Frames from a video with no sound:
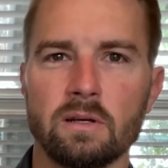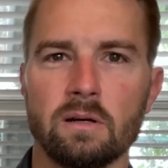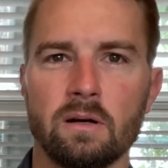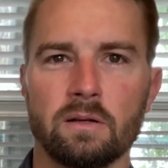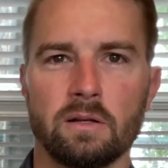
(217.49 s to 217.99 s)
There
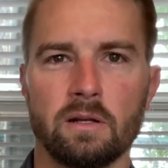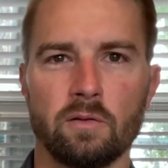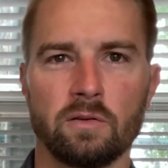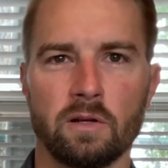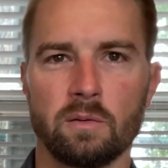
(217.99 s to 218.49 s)

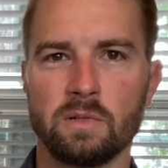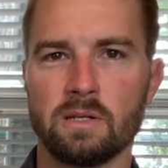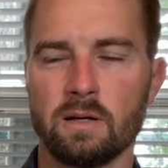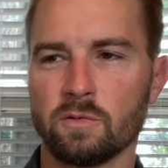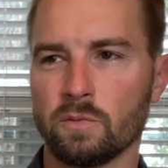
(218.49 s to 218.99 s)
are going to be
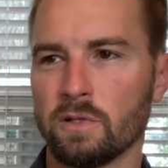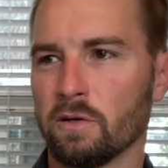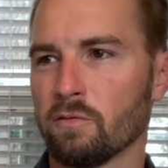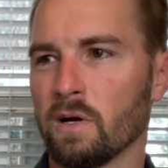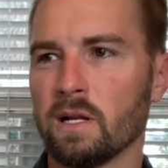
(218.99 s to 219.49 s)
times when you're
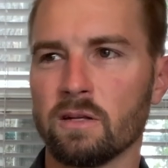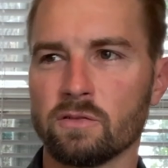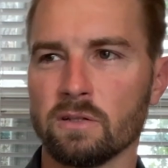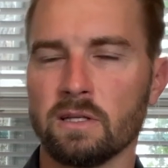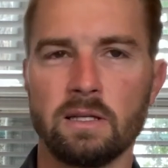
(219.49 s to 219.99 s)

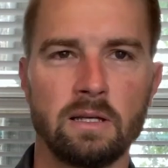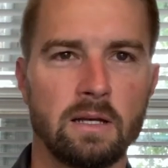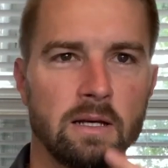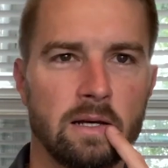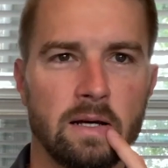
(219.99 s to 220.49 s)
financially
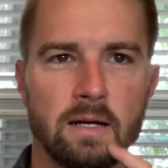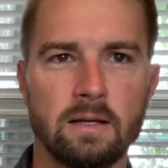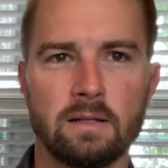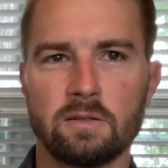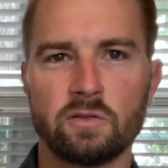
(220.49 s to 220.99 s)

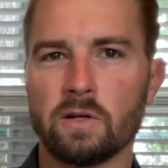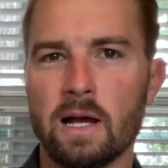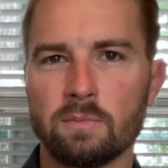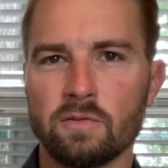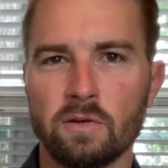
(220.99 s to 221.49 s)

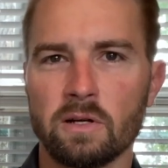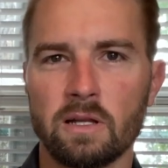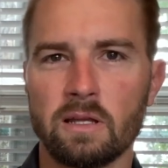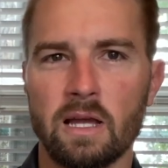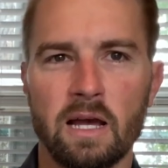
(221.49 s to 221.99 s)
strapped for
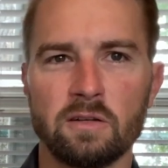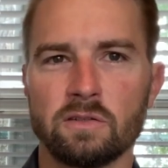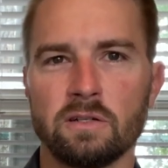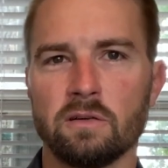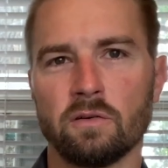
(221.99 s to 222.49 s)
cash
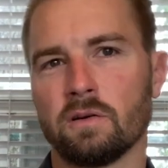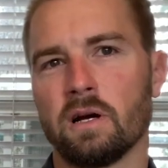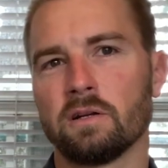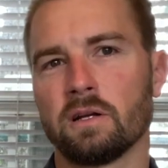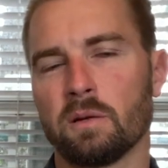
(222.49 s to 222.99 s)
and you don't know
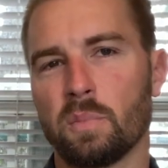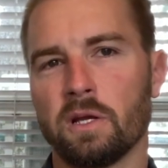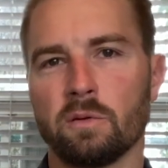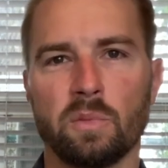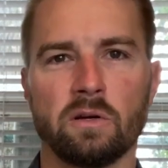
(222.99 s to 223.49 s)
how you're going to pay
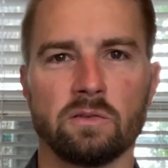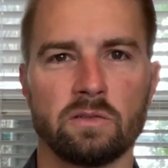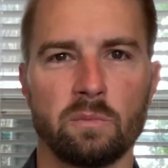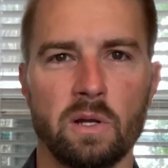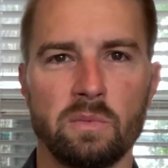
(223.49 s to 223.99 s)
your bills.
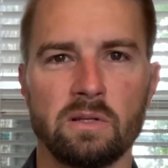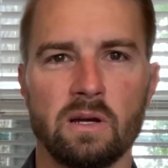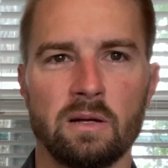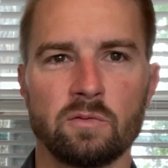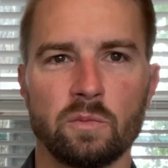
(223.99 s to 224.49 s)
There may be
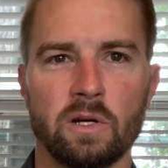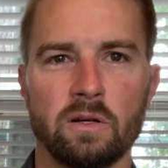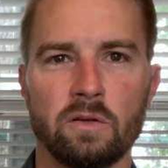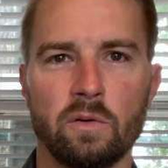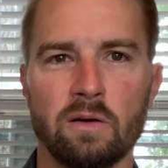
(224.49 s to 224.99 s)
times where
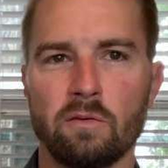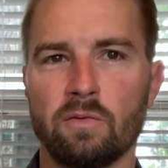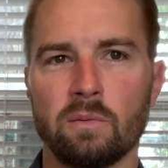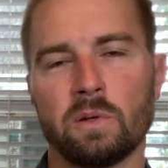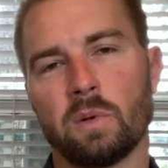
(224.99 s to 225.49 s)
you have a
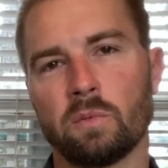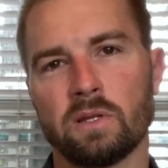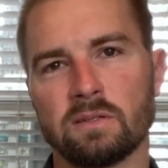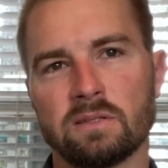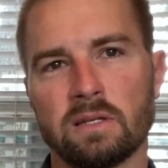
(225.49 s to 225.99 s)
family member
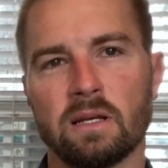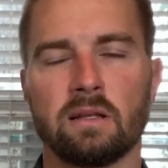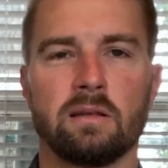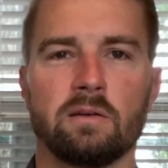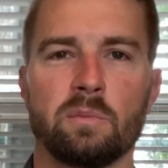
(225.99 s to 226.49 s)
that's sick
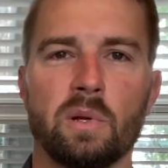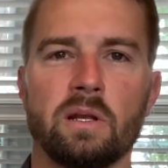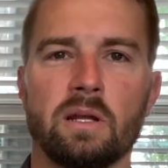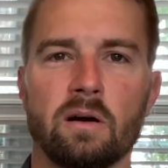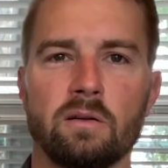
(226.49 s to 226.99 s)
and they're
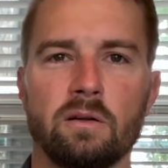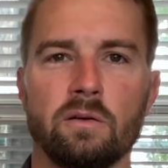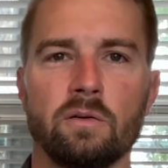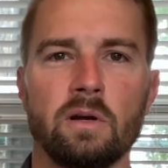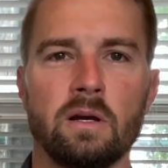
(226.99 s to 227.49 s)
depending on you.